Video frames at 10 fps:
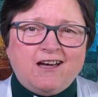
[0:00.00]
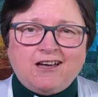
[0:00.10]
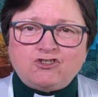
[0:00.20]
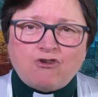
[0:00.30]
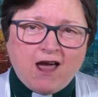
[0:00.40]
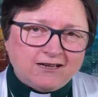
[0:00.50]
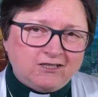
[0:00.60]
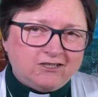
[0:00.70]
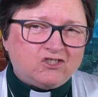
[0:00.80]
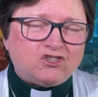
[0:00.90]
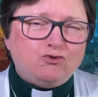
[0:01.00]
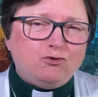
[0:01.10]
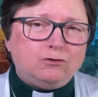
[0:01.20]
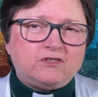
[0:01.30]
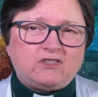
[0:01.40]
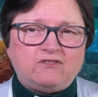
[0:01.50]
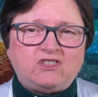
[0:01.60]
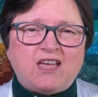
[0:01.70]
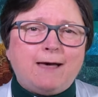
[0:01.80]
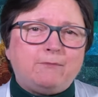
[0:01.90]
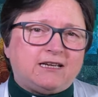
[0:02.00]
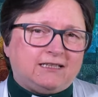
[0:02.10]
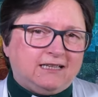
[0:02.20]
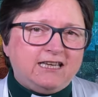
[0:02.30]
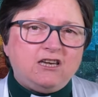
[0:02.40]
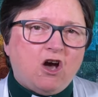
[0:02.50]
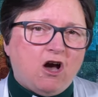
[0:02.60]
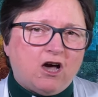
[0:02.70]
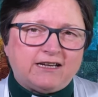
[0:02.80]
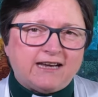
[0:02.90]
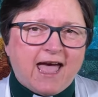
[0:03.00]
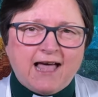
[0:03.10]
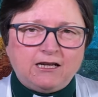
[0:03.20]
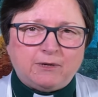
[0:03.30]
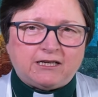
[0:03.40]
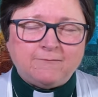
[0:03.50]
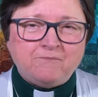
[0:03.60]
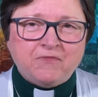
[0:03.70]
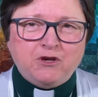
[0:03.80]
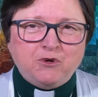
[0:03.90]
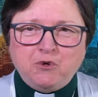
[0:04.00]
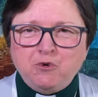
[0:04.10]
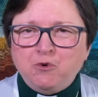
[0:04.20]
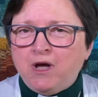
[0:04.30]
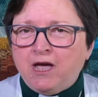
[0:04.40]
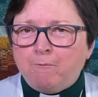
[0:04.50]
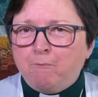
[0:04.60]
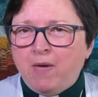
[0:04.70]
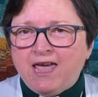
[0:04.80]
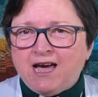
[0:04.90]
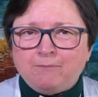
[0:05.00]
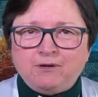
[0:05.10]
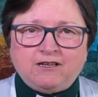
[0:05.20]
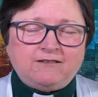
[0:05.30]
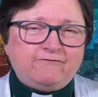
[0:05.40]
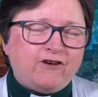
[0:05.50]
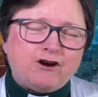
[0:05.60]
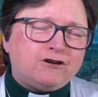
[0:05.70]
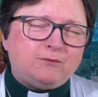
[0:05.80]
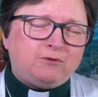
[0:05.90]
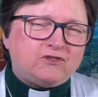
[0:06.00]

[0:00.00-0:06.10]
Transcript: attracted schools of salmon, lingcod, and halibut, who make up a veritable